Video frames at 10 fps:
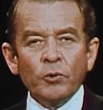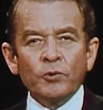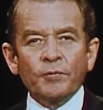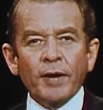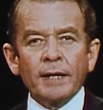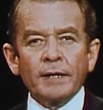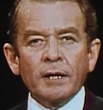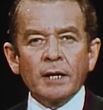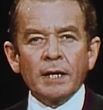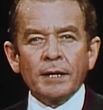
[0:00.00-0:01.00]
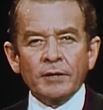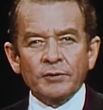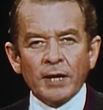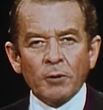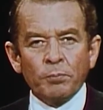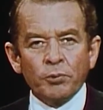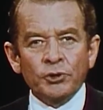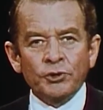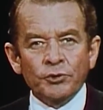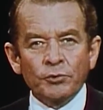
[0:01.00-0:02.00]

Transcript: whose vanguard has now pushed